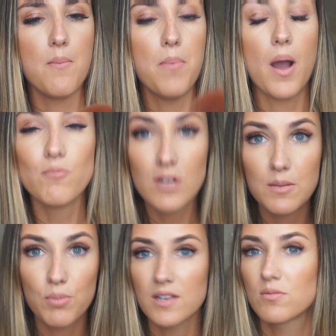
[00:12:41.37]
But I'm really
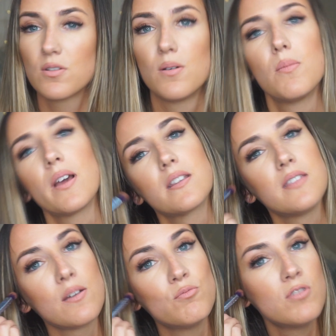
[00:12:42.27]
impressed with them, like
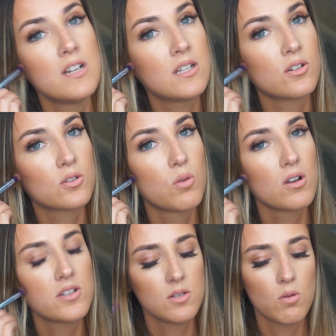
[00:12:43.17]
they're really good
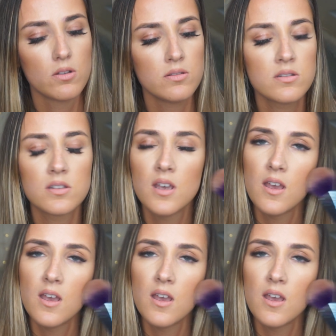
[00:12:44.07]
quality ones.